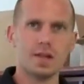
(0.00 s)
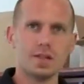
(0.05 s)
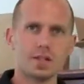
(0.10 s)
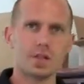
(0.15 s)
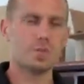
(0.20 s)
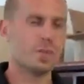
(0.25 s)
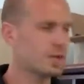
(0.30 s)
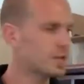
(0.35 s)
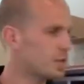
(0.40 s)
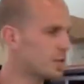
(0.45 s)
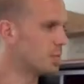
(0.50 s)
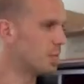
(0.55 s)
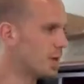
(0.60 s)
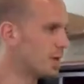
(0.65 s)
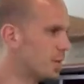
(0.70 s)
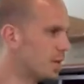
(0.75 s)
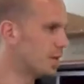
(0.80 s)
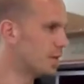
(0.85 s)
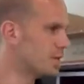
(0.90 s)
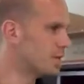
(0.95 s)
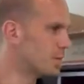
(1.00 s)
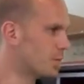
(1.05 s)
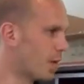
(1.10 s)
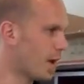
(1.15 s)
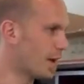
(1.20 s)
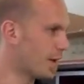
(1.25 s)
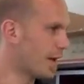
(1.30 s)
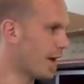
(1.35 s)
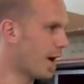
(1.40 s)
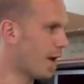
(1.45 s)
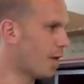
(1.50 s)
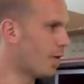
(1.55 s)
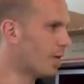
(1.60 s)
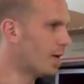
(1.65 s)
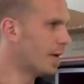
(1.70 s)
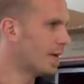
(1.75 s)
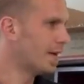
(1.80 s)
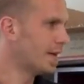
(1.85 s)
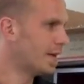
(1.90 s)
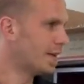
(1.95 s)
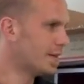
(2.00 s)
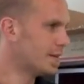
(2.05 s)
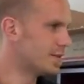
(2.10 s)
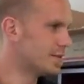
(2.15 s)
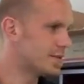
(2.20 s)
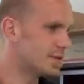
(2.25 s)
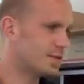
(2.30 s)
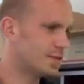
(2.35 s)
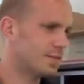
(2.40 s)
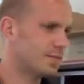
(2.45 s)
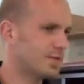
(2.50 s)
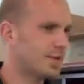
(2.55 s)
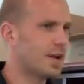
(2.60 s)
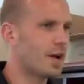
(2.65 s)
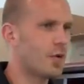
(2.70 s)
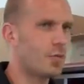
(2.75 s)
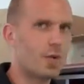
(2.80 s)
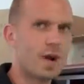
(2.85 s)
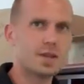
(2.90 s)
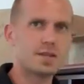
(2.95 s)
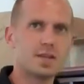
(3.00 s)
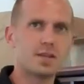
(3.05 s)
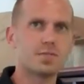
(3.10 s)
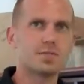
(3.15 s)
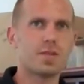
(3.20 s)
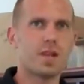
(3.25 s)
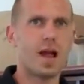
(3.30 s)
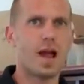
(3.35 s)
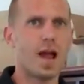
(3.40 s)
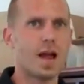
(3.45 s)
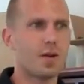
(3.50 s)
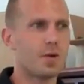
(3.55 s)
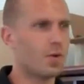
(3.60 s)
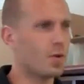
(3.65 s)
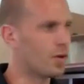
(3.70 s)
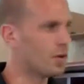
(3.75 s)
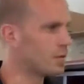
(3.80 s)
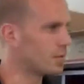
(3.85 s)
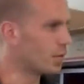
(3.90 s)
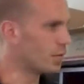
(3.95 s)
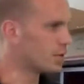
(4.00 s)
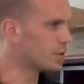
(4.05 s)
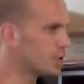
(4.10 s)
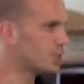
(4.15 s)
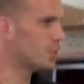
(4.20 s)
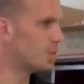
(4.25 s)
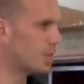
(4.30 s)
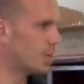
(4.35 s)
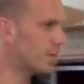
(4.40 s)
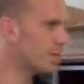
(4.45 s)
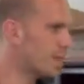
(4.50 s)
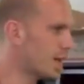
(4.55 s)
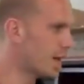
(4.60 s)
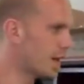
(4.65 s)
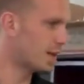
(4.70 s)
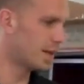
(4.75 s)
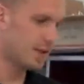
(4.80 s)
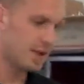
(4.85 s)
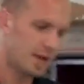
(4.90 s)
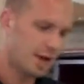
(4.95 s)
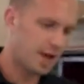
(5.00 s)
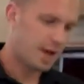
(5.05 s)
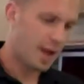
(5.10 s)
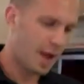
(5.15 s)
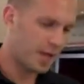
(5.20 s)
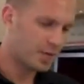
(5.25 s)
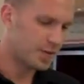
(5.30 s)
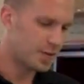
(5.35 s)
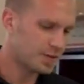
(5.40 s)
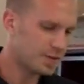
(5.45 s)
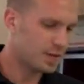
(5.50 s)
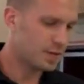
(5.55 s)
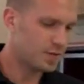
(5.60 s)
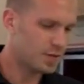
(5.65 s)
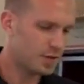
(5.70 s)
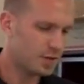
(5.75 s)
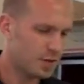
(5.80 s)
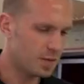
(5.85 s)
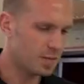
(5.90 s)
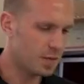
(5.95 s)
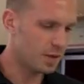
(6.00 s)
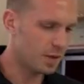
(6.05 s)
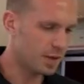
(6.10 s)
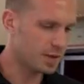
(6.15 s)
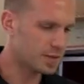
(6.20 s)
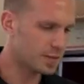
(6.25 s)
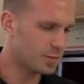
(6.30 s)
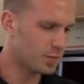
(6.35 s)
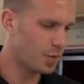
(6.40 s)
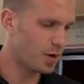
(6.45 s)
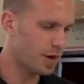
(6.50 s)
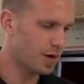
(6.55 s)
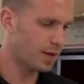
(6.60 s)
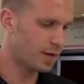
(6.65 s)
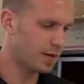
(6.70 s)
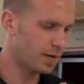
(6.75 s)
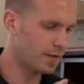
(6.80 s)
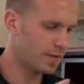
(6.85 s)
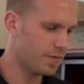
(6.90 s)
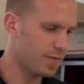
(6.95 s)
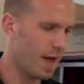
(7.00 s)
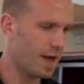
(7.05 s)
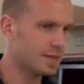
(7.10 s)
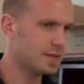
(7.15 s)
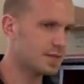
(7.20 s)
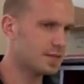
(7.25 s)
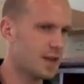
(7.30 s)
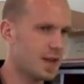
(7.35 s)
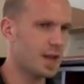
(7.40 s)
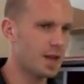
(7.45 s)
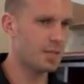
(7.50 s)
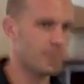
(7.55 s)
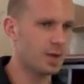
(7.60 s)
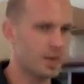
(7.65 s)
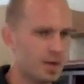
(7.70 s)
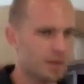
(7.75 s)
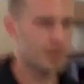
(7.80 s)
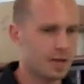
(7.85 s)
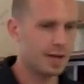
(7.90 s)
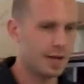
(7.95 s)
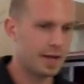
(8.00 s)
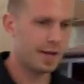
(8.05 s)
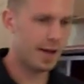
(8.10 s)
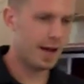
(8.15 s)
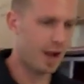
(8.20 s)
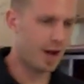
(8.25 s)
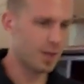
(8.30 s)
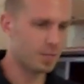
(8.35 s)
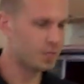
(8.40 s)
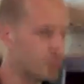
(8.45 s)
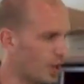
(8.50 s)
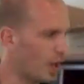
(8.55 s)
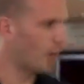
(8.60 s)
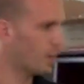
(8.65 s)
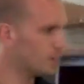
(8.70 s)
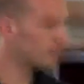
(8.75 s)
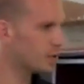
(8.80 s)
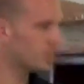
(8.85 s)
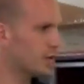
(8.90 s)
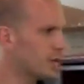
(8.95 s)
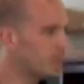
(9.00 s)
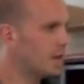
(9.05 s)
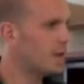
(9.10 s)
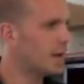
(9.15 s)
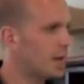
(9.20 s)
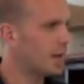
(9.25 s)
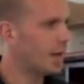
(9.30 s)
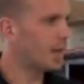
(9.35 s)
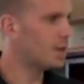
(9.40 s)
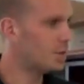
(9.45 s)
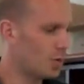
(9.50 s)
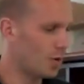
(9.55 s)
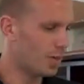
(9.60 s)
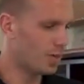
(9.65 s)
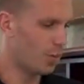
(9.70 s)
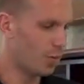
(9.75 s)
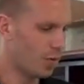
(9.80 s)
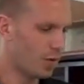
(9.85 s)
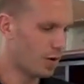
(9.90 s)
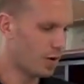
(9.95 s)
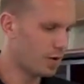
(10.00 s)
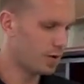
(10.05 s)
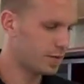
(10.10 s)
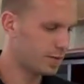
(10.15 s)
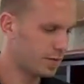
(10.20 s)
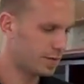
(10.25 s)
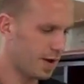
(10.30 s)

So much of the minimalism right now is, you know, racing flat or super thin, and this gives you the ability to bring that same geometry into a more